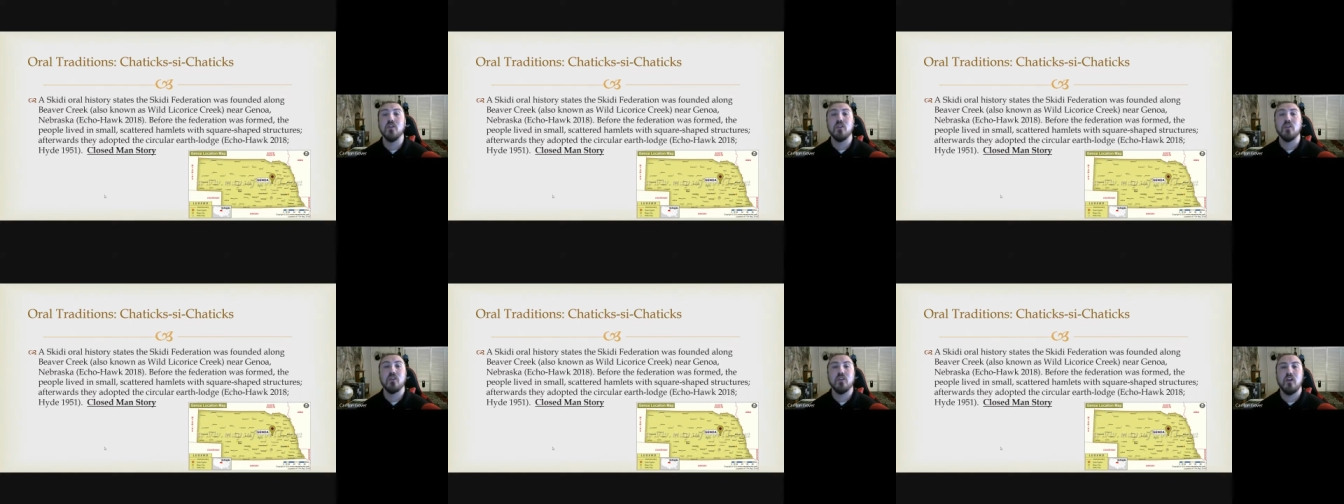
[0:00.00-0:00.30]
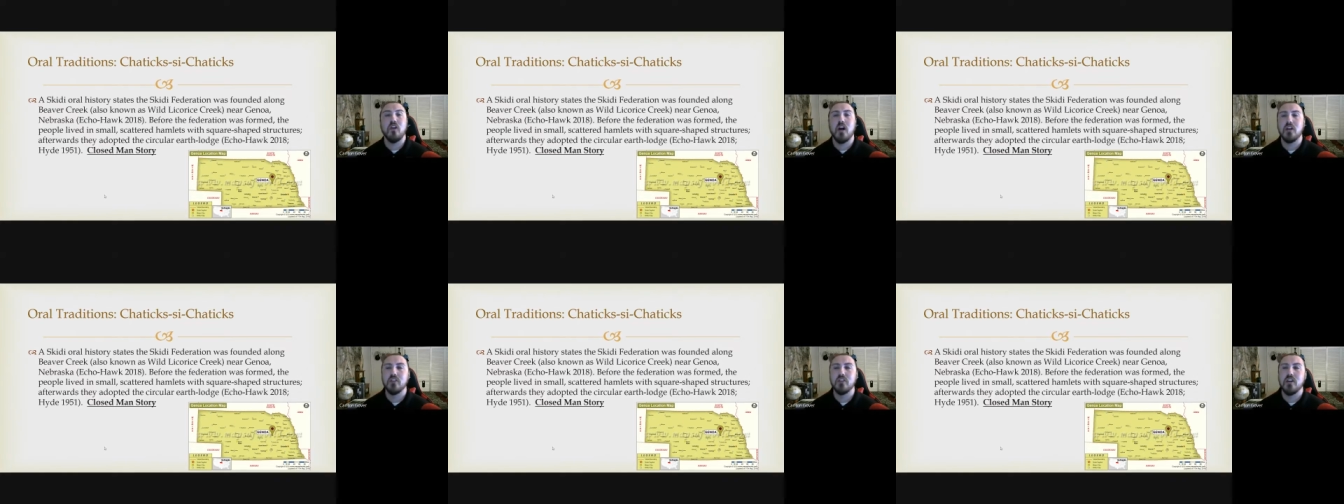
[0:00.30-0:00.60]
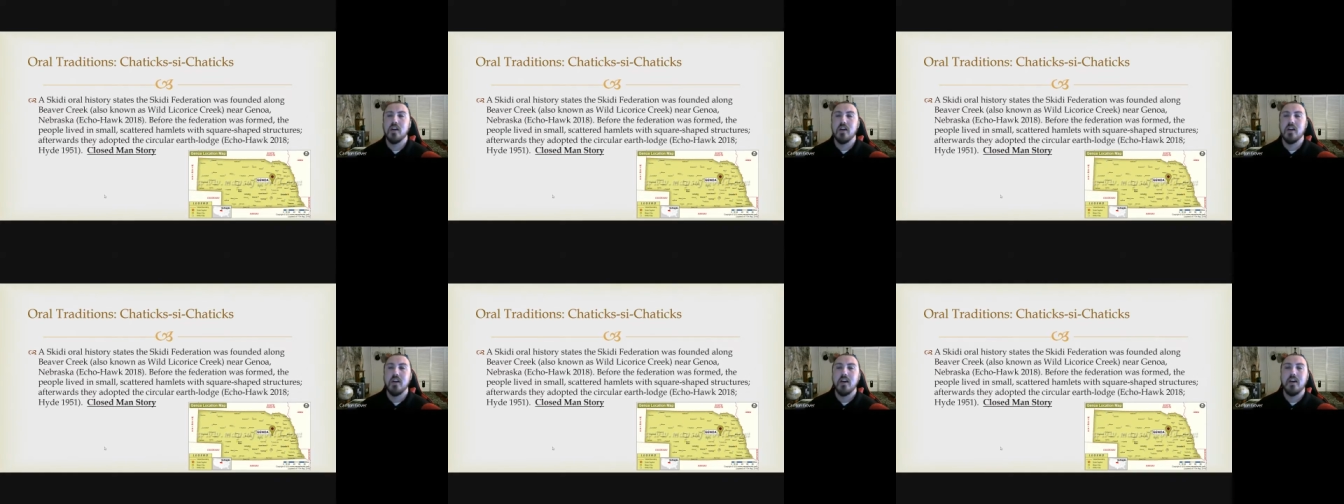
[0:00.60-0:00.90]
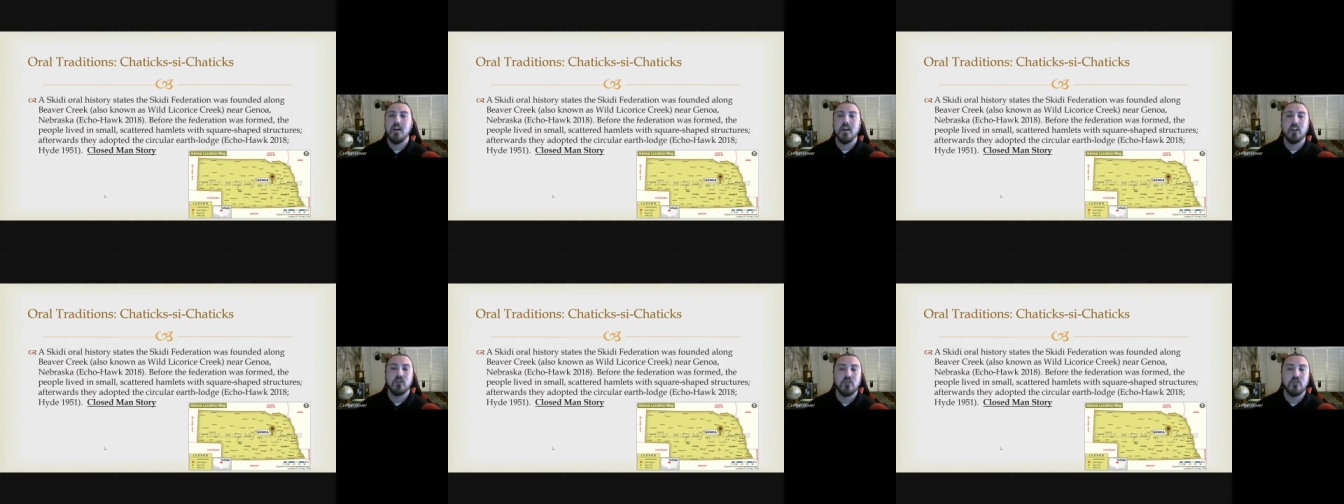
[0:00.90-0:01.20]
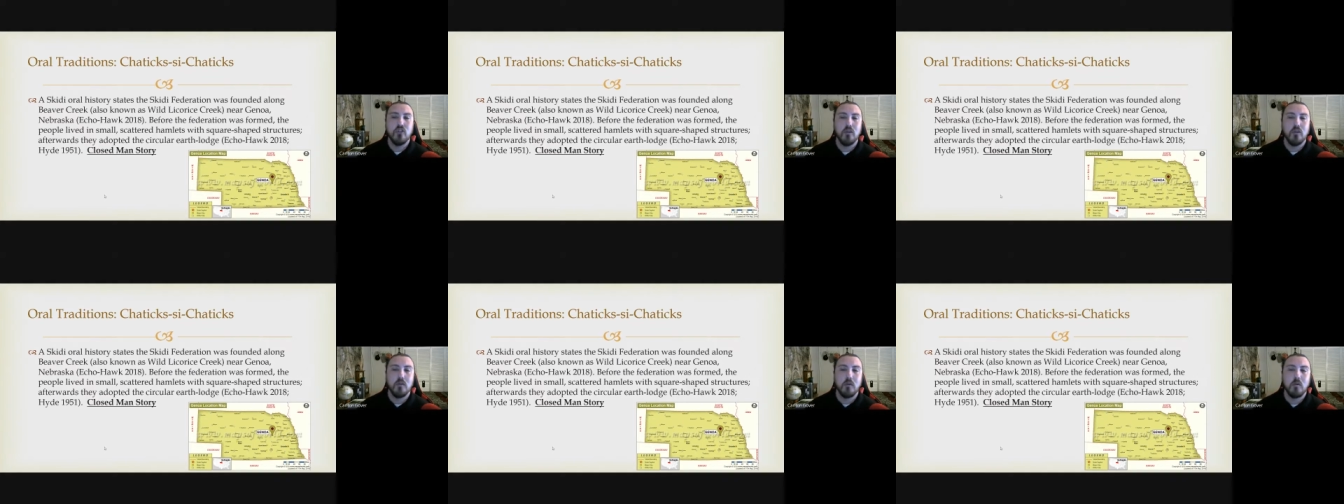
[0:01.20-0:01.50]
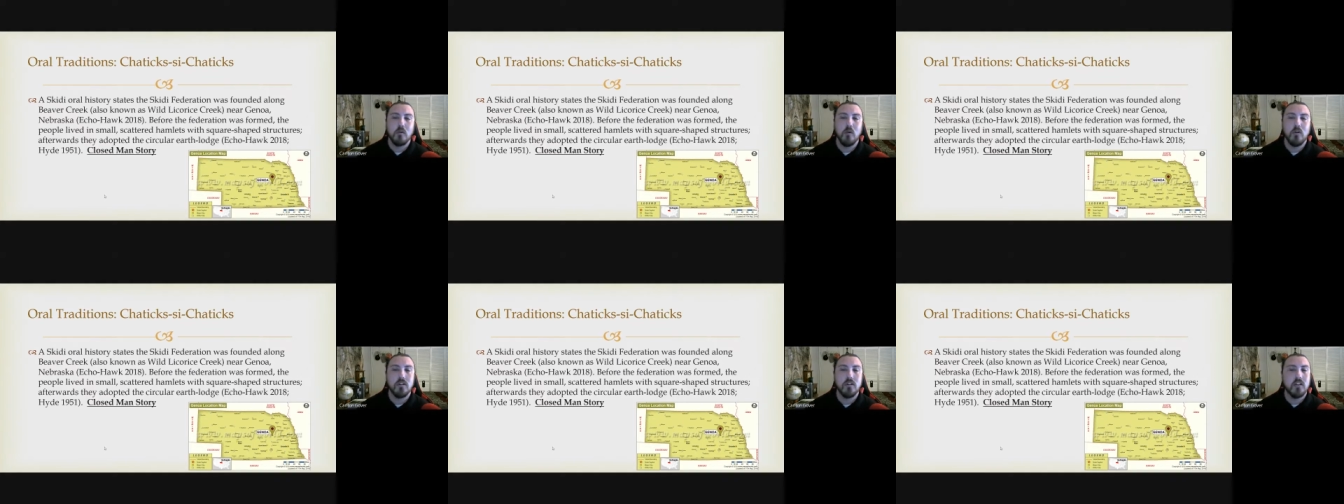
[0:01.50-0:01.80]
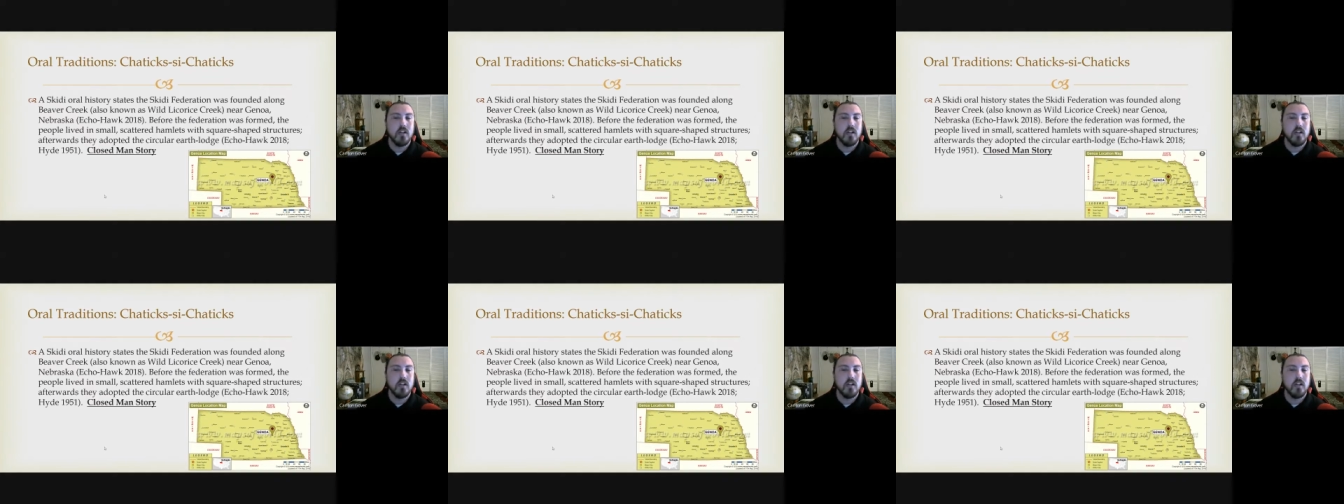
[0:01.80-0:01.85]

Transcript: Earth Lodge, extremely important.